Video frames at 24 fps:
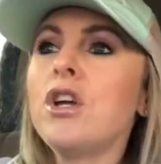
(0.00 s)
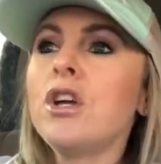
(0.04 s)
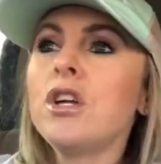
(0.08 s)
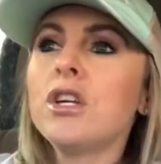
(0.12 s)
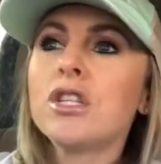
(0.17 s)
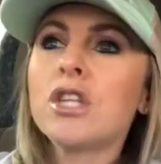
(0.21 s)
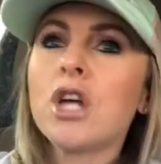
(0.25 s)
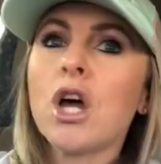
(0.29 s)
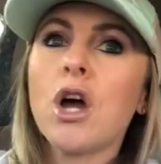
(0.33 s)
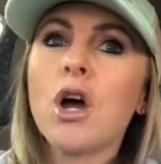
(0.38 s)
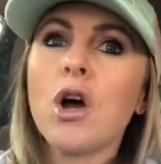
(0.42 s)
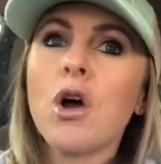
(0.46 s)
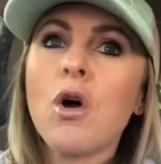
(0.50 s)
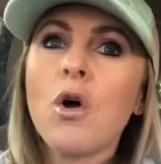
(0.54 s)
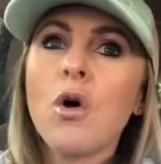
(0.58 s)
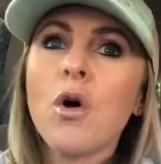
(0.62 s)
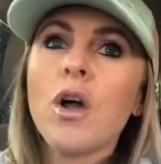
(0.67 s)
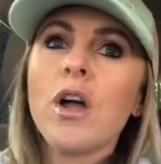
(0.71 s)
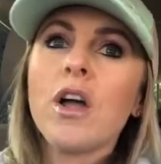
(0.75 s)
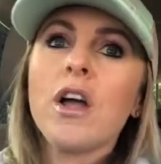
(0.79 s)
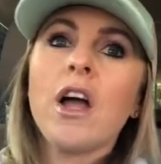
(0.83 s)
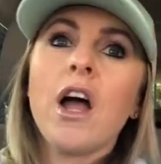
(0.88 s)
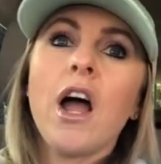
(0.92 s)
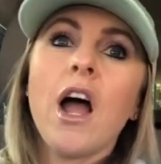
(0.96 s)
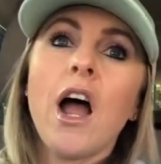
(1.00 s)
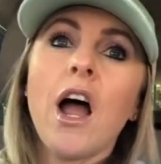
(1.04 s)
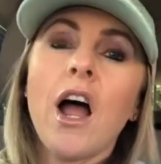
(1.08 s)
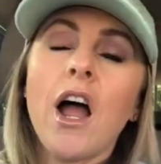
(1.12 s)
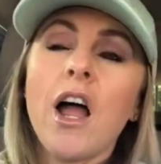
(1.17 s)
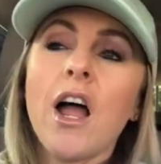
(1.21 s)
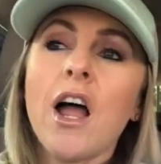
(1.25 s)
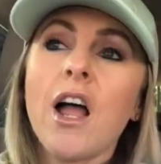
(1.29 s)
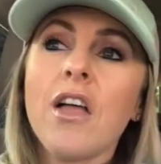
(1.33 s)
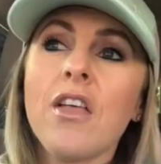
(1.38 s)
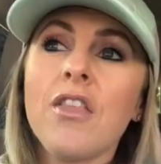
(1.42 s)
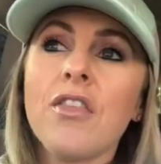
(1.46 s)
So
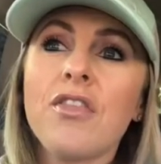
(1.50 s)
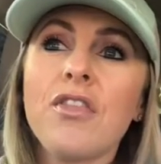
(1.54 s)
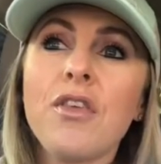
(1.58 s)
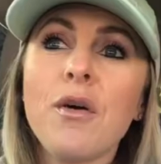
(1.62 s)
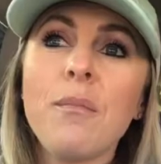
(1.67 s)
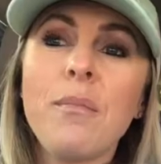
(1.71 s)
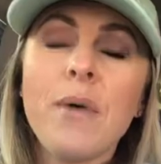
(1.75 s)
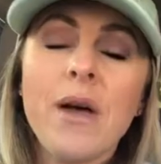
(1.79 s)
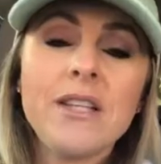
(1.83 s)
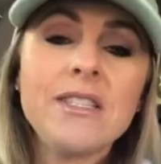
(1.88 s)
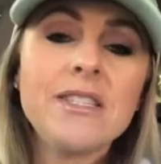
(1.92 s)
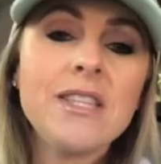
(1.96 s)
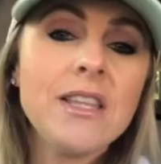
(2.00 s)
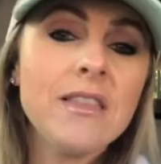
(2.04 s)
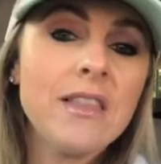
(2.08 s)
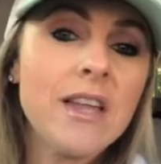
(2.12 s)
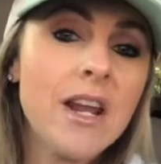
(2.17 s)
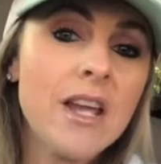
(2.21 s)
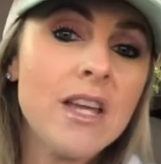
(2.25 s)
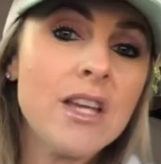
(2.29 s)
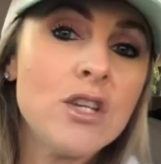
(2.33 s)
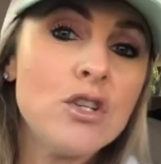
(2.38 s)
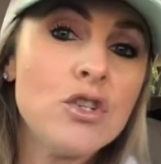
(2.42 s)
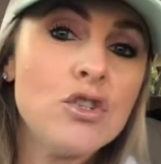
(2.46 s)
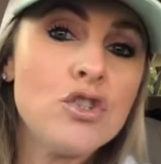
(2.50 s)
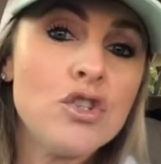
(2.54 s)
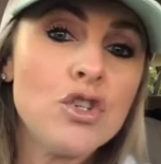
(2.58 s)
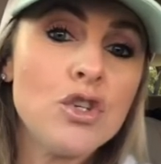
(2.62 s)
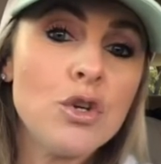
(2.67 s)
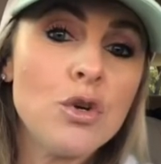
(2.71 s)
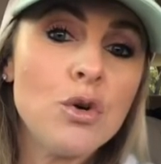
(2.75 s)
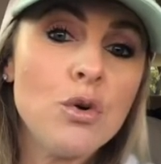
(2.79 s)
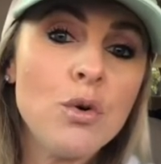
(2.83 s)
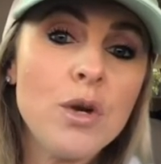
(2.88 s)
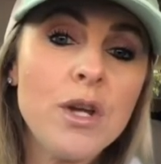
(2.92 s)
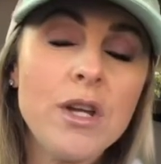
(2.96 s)
the best thing that I can
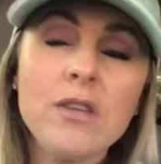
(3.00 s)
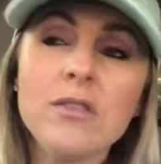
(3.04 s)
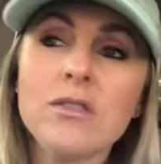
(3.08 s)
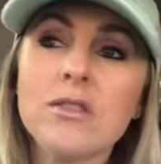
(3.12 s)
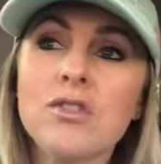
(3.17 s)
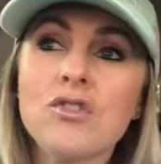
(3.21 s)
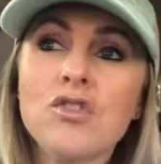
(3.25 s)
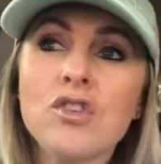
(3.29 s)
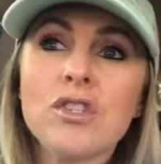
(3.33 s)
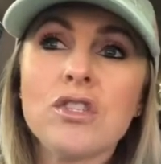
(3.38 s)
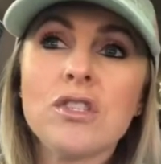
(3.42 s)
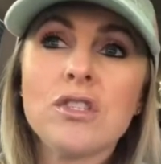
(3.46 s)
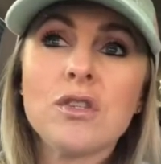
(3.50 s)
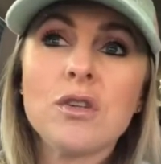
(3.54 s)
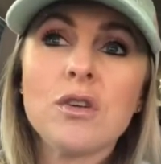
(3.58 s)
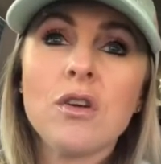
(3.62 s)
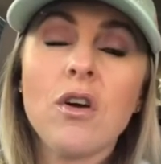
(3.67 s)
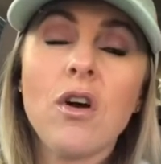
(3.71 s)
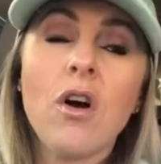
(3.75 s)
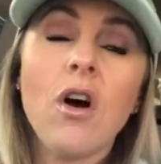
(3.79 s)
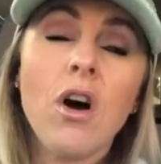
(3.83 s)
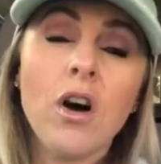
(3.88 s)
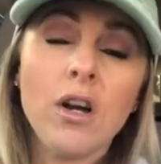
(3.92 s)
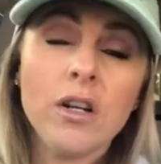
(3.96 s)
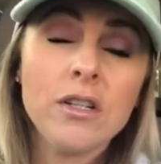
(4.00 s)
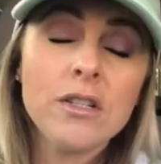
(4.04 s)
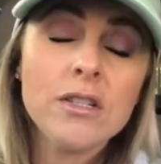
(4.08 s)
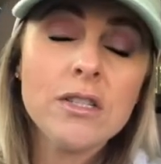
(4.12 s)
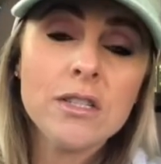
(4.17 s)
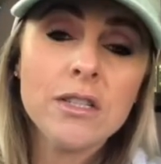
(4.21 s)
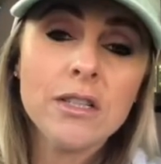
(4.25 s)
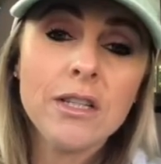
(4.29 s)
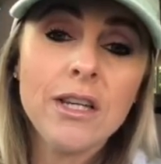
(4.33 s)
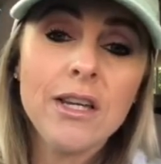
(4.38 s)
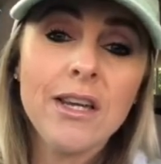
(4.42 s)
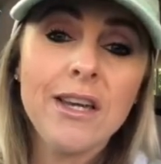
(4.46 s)
do is just
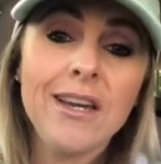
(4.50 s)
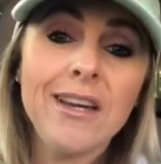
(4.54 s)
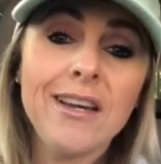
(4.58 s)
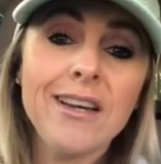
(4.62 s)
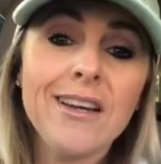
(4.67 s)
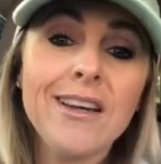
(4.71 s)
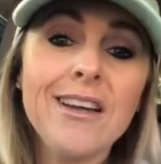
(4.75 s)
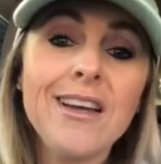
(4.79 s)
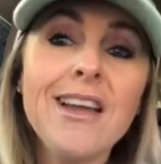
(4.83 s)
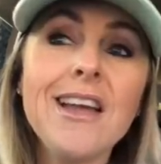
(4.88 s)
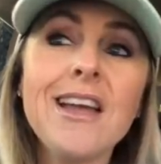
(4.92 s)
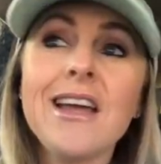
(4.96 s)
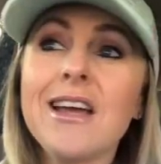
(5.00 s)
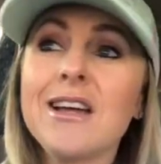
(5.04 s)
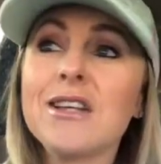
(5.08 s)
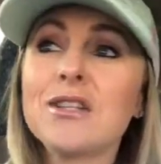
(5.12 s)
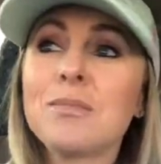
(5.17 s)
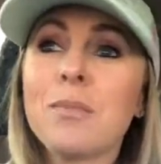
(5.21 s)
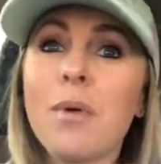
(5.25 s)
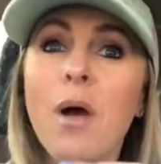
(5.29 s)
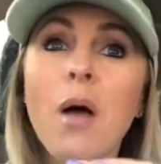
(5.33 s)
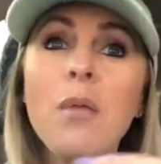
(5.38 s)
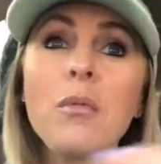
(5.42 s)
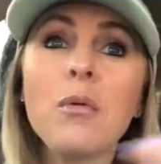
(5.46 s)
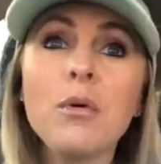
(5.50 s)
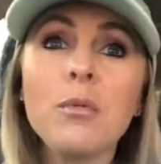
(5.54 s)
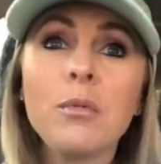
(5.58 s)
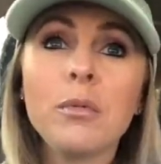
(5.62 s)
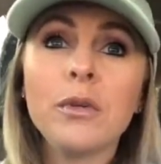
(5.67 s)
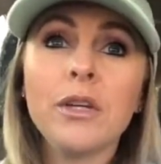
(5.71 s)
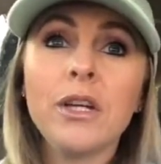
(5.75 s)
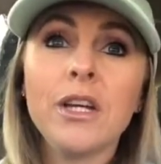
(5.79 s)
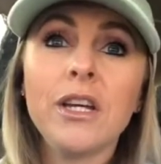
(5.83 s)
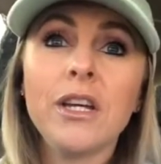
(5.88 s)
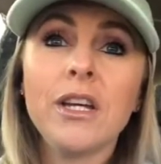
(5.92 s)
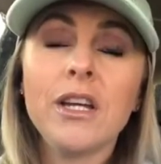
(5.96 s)
honestly is
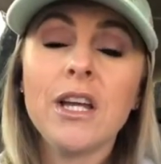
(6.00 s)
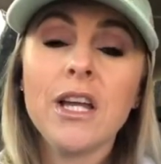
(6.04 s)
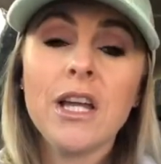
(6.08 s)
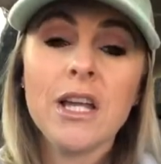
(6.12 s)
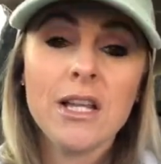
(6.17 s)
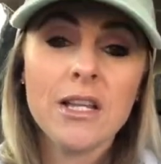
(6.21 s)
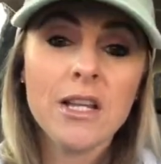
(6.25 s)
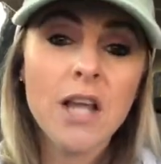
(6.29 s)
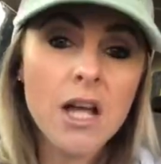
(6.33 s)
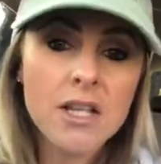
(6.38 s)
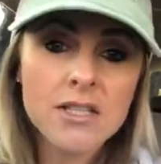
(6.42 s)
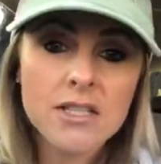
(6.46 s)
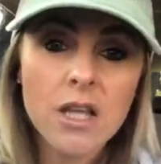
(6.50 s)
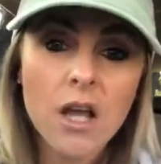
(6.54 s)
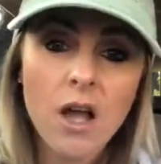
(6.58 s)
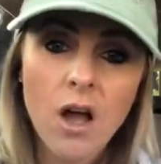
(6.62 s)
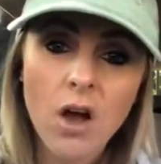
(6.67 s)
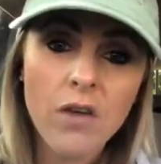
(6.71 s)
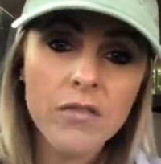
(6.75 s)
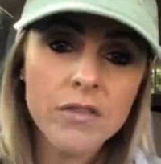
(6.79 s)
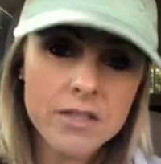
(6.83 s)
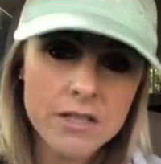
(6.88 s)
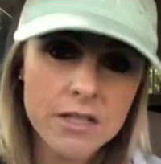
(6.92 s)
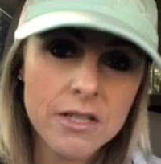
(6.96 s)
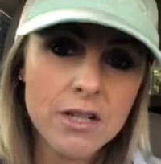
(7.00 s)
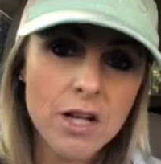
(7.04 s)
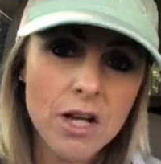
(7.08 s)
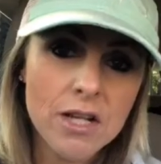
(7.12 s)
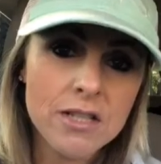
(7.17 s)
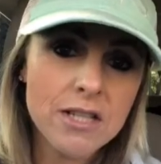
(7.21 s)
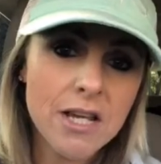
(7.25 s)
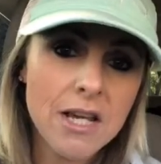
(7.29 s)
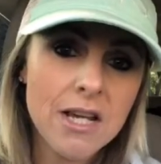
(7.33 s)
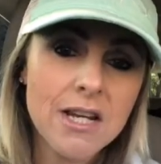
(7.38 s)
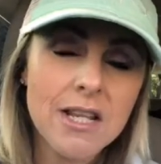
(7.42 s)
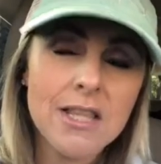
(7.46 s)
probably not, obviously not
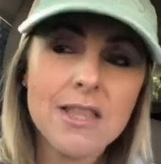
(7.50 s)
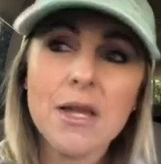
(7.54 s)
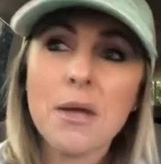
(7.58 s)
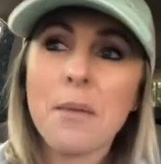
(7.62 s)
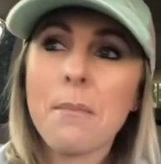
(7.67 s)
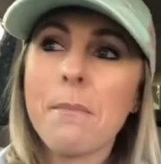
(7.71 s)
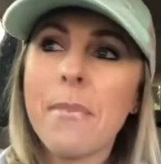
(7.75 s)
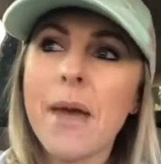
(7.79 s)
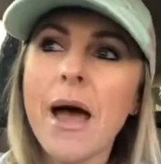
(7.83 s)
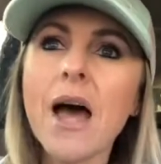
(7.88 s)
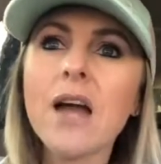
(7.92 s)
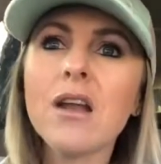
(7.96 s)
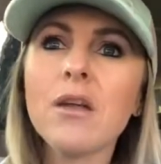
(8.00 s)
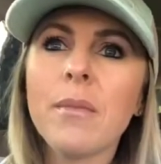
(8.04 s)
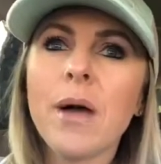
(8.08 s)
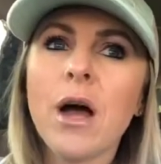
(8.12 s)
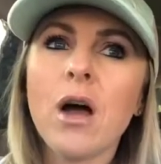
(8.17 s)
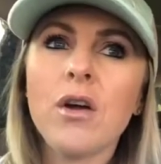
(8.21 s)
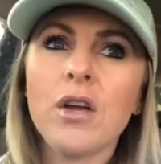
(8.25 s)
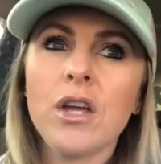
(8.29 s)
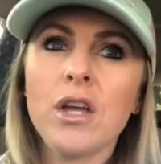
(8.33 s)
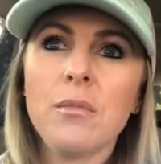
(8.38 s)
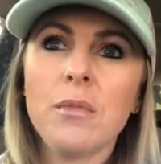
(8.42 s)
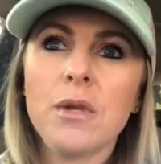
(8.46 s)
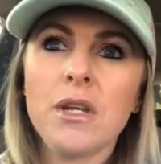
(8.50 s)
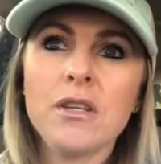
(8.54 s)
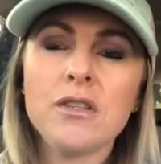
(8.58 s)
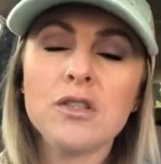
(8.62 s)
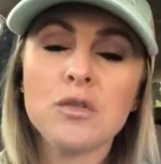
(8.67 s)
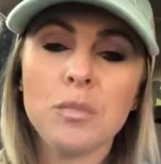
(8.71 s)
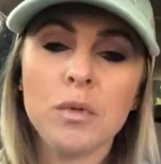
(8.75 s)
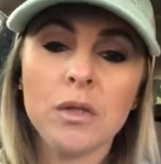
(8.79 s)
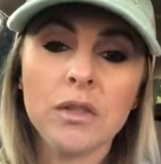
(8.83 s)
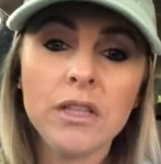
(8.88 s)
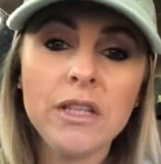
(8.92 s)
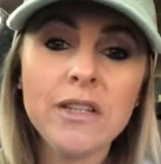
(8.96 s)
say anything bad about him and his
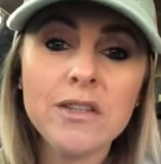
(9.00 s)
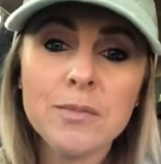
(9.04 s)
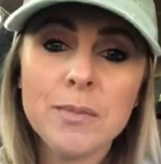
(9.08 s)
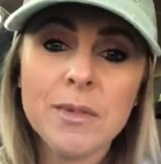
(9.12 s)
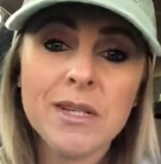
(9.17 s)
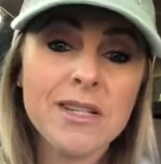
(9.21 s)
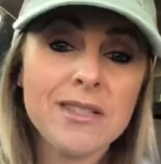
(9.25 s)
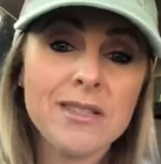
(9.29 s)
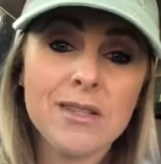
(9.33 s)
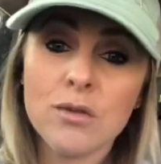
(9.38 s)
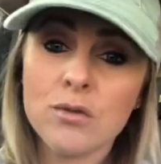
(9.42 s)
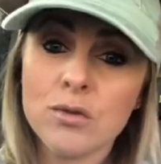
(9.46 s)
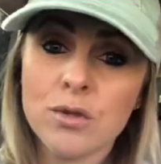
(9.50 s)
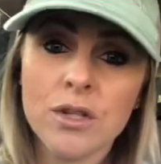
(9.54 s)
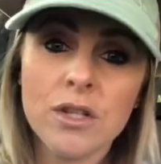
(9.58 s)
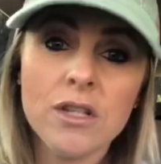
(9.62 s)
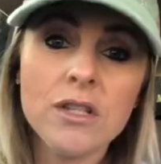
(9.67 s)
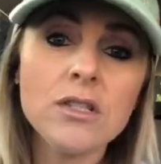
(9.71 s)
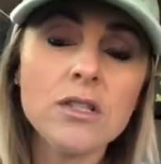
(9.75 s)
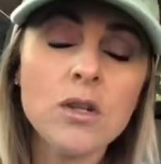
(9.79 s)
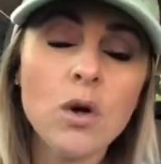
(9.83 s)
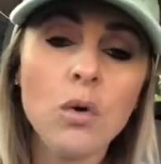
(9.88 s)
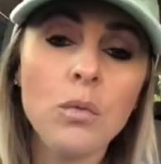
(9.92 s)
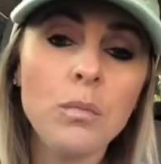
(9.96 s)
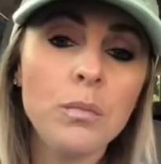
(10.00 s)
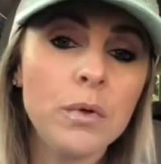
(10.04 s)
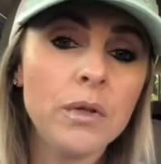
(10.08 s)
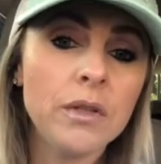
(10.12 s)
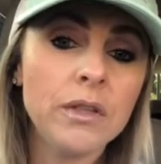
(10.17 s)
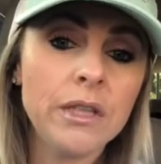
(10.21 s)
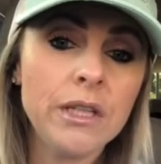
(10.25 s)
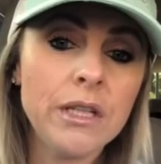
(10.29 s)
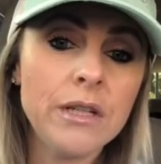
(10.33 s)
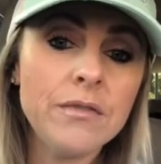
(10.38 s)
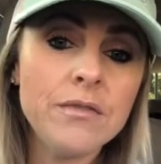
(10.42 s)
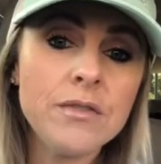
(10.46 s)
beliefs, because those are his own
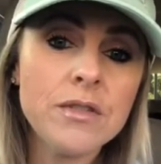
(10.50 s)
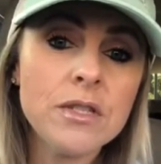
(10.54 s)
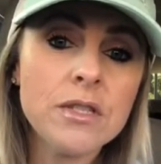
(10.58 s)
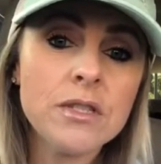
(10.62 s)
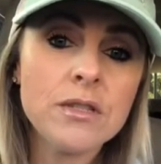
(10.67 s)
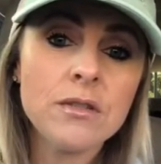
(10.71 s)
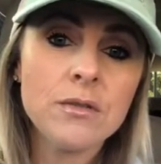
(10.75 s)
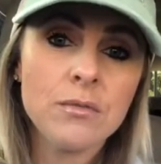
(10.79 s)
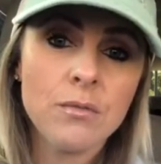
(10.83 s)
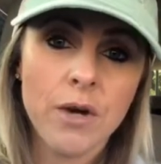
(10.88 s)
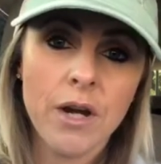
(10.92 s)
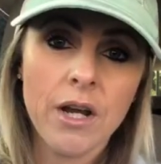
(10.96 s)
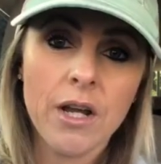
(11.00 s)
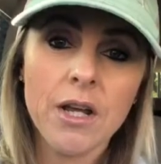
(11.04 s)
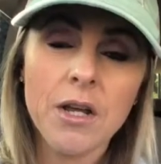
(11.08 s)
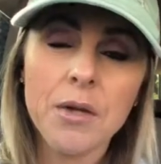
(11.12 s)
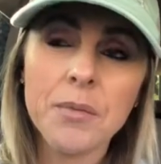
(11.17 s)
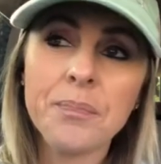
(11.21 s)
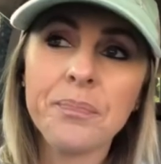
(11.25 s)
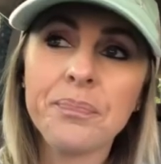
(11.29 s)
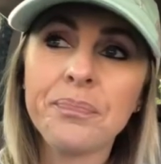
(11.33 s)
beliefs, right?